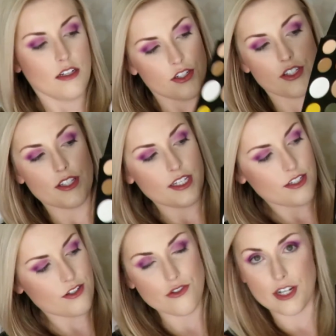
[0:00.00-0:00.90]
just this
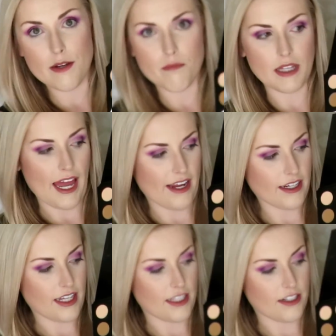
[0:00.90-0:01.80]
straight
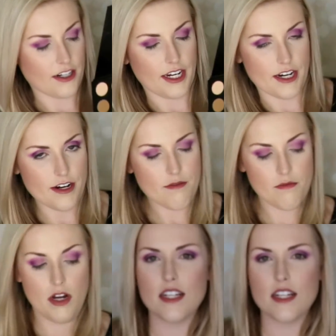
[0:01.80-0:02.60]
black color here.